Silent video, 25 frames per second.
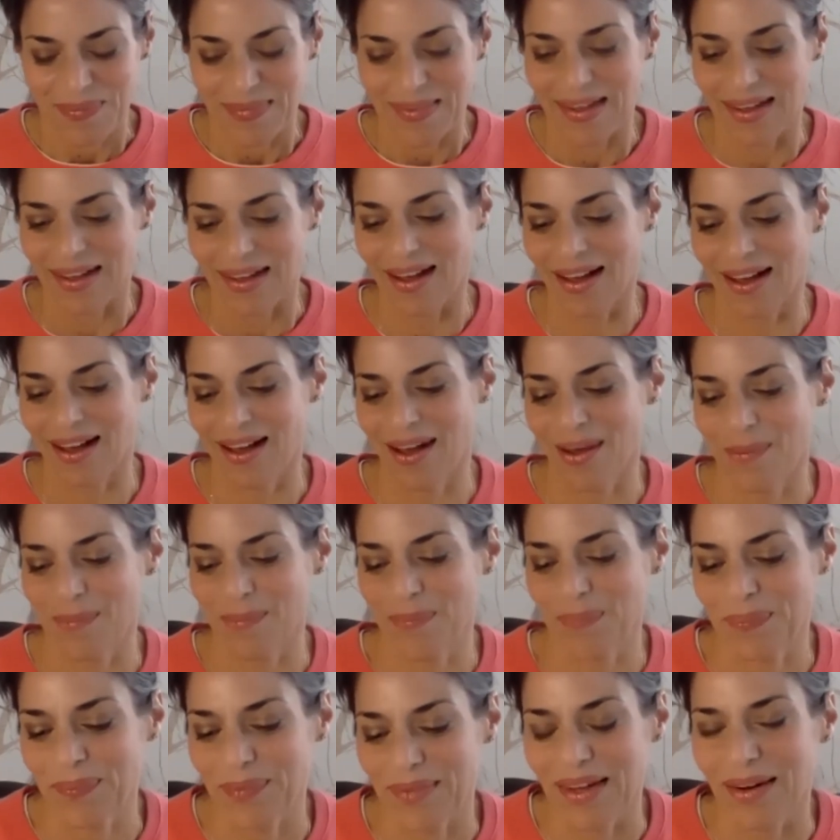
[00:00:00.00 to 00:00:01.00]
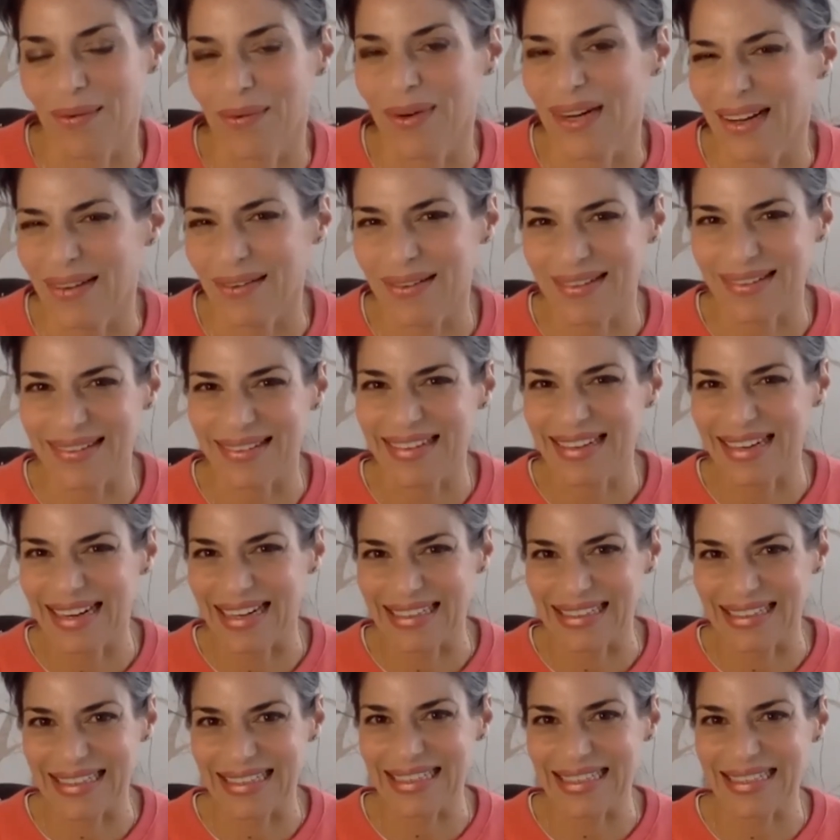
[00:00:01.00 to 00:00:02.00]
Around
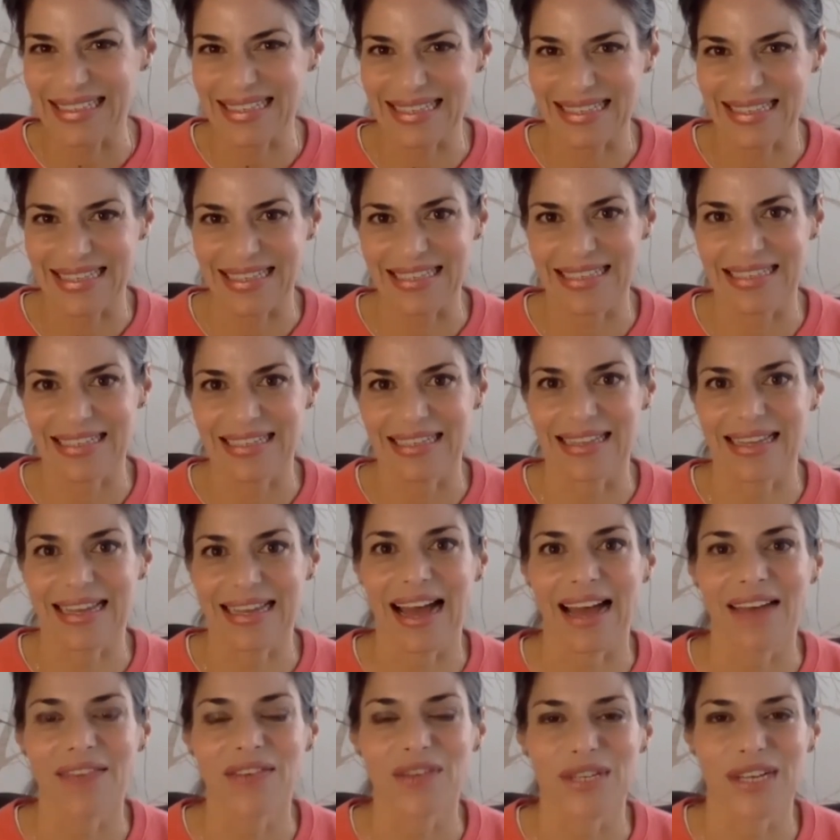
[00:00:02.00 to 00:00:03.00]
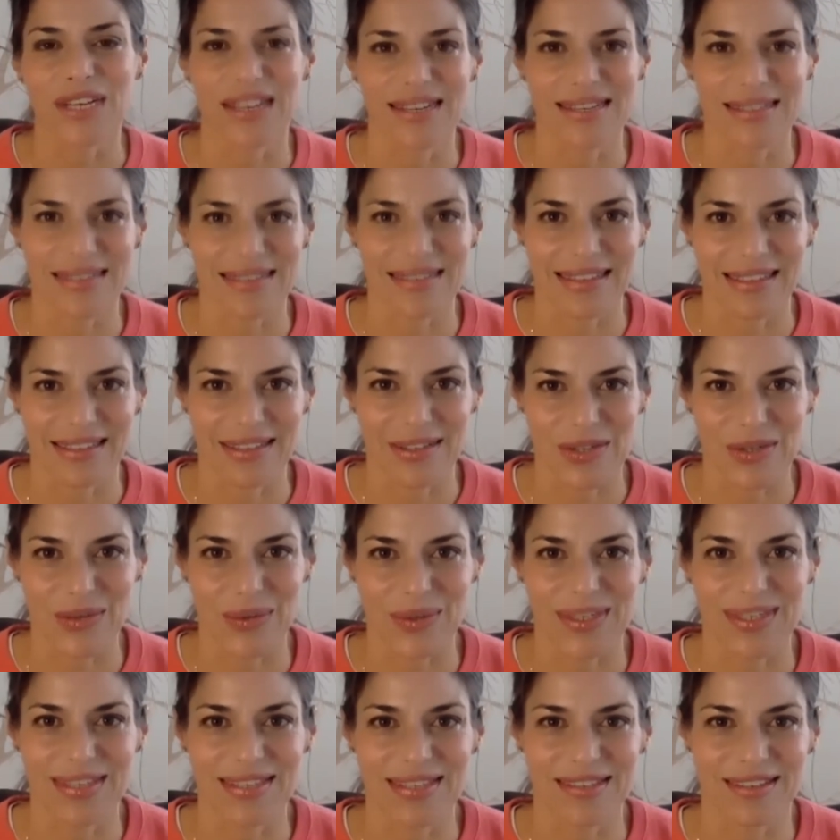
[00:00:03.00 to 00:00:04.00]
1960, the advertising
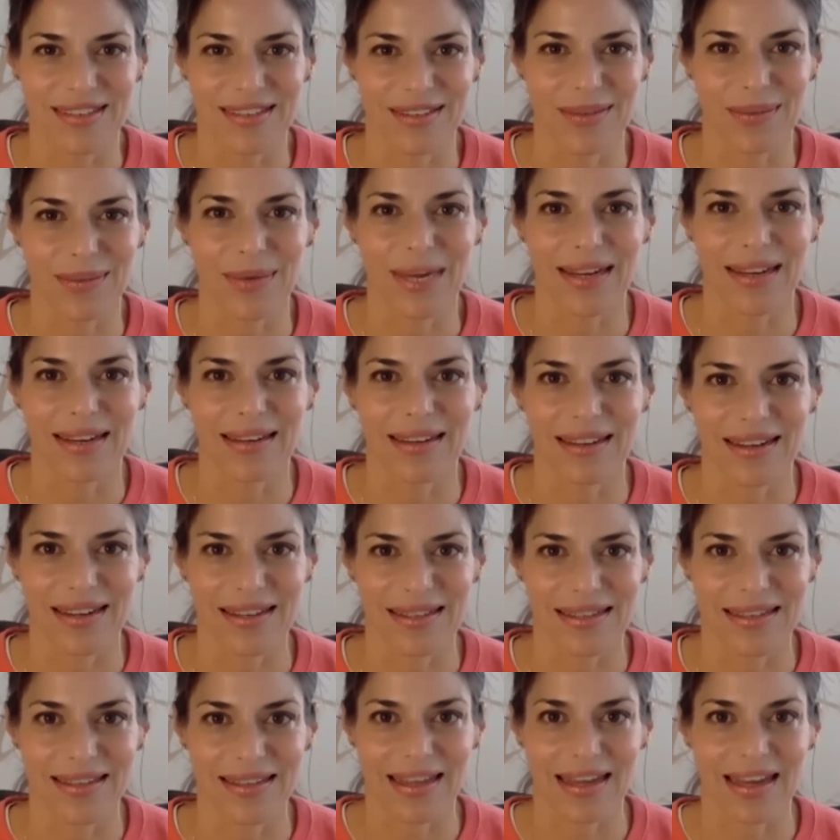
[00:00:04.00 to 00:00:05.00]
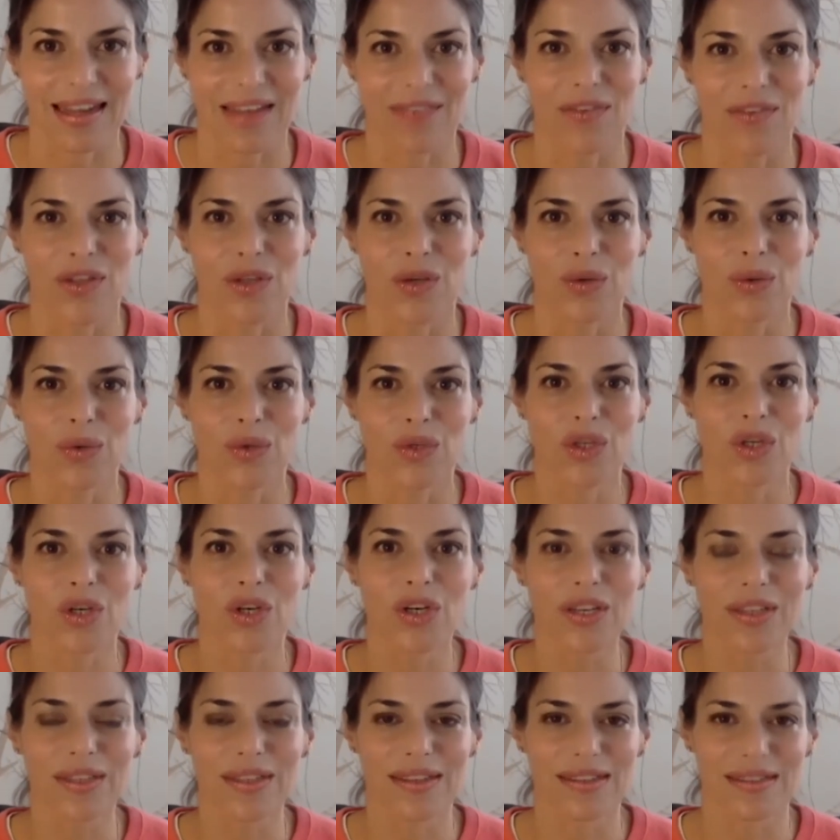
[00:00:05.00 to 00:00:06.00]
industry started recognizing that if you
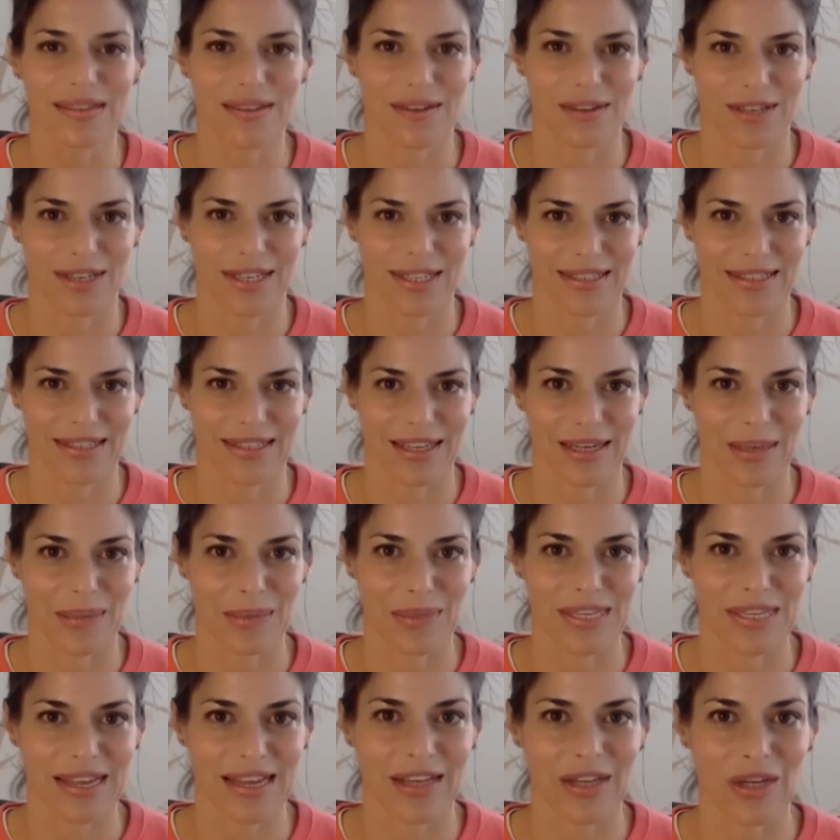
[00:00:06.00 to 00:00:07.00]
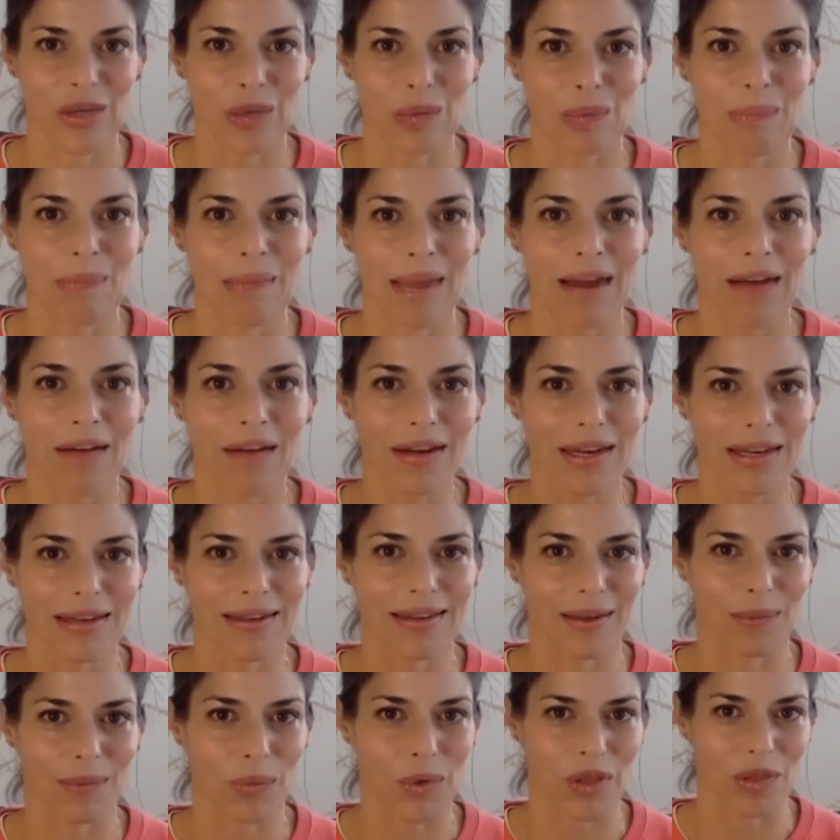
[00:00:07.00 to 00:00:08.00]
took these archetypes and you married
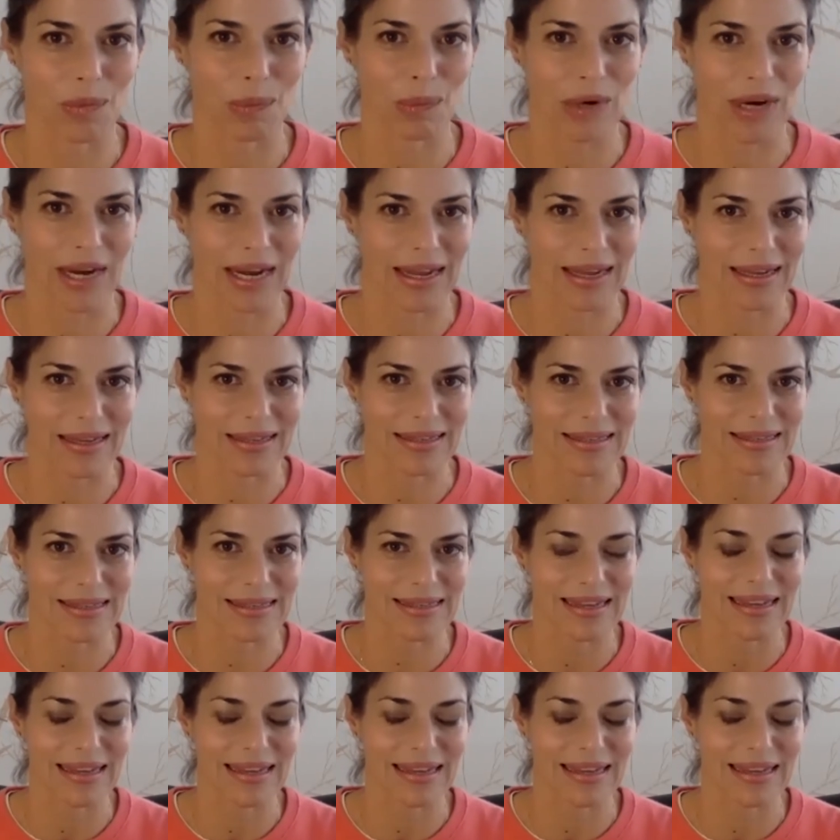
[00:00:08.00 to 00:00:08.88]
them with brands,